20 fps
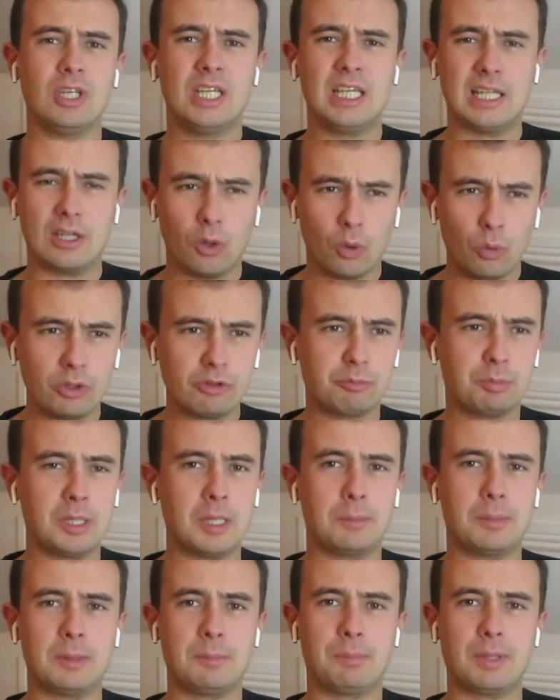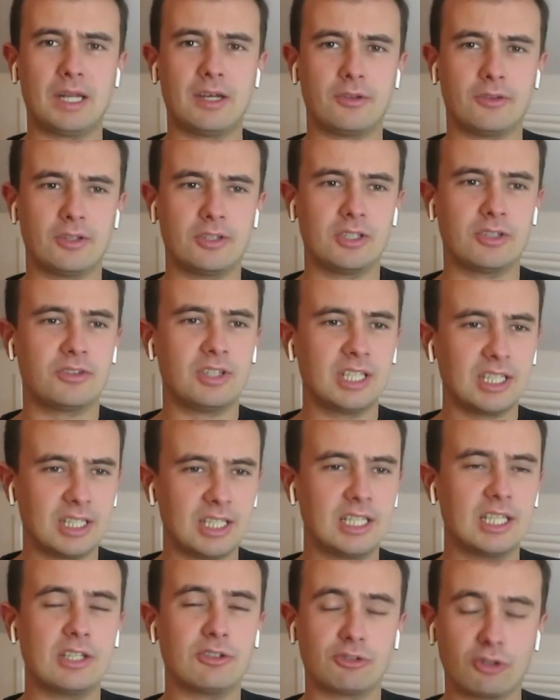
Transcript: He'll always be a bit better than you think he is